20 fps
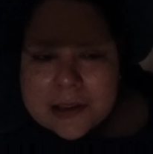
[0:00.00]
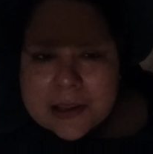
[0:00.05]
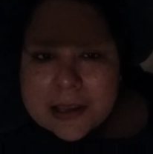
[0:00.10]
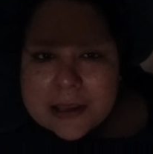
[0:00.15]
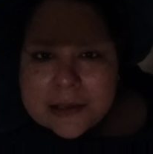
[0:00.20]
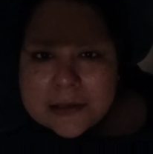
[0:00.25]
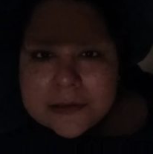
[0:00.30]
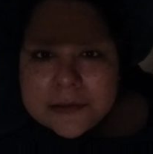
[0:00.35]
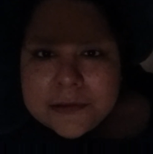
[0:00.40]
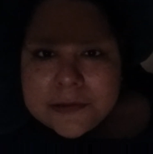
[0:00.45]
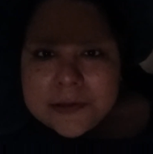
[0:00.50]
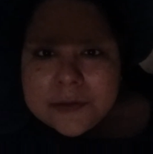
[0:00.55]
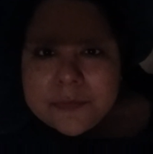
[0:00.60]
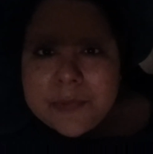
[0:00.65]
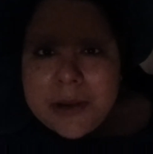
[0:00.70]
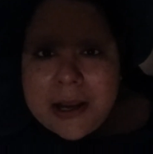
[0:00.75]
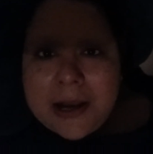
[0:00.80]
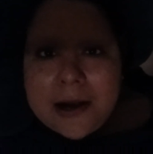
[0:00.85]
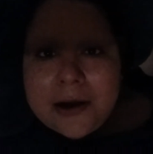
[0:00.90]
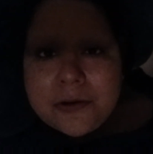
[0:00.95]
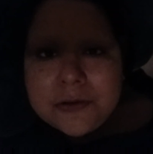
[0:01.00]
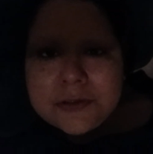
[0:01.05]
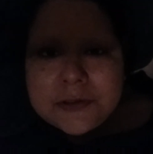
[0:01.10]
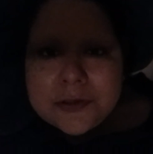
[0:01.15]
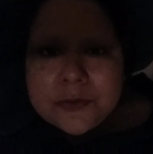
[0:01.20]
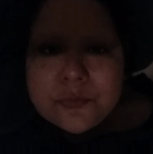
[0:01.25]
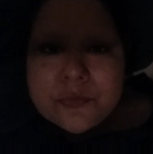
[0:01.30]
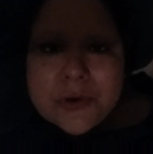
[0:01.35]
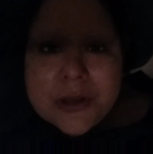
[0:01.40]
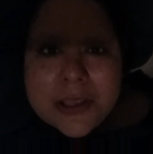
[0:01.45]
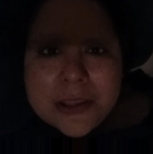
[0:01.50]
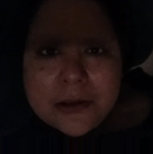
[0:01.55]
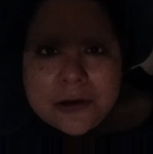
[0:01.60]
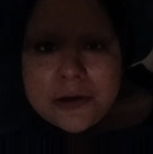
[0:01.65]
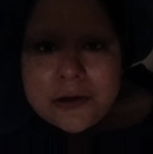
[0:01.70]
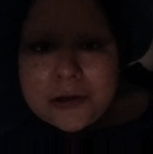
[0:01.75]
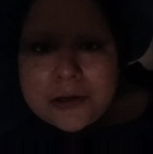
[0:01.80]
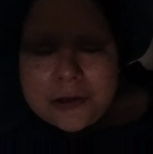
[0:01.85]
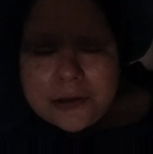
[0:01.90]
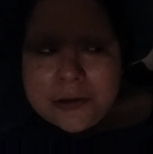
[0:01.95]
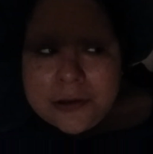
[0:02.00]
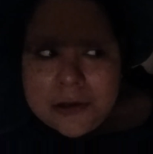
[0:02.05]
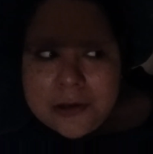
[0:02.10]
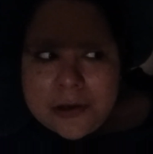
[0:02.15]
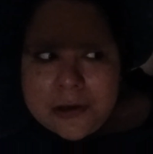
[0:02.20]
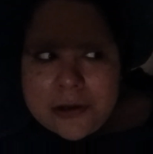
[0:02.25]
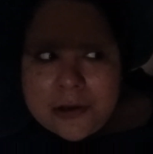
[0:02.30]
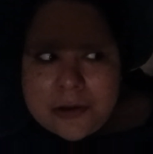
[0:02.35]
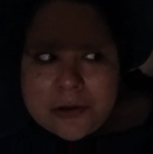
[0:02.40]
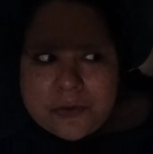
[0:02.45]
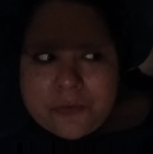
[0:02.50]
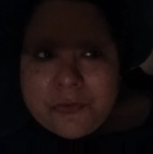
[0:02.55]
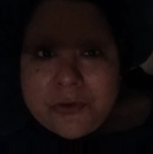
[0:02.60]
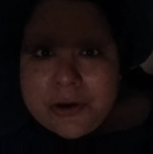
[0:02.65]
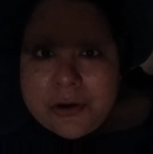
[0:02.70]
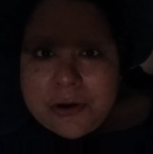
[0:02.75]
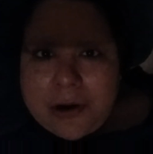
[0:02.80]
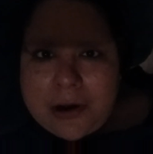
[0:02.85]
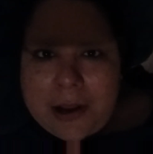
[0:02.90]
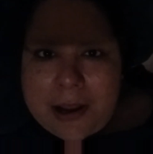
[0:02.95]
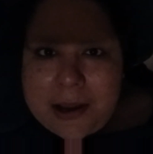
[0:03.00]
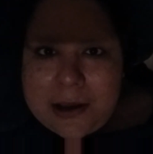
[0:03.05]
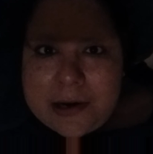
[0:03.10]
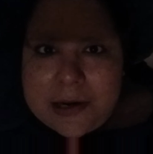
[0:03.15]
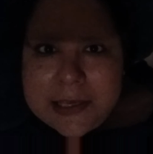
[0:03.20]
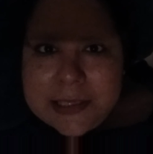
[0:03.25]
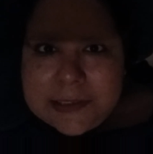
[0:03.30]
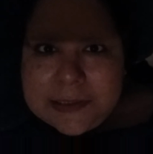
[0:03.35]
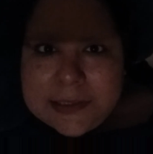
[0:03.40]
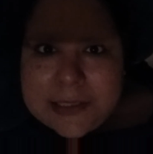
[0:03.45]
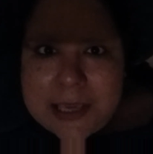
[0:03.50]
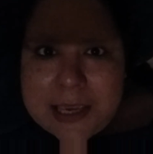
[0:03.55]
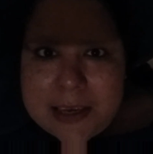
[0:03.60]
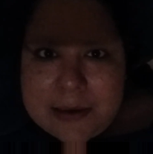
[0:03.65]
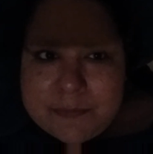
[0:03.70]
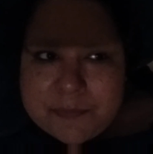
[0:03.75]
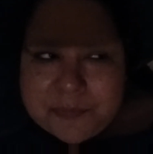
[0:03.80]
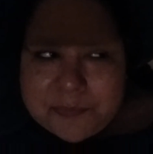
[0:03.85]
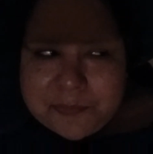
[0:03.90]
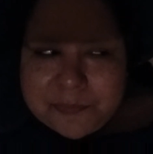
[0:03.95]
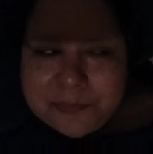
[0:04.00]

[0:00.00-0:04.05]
And somehow, some way, they're going to figure out how to escape.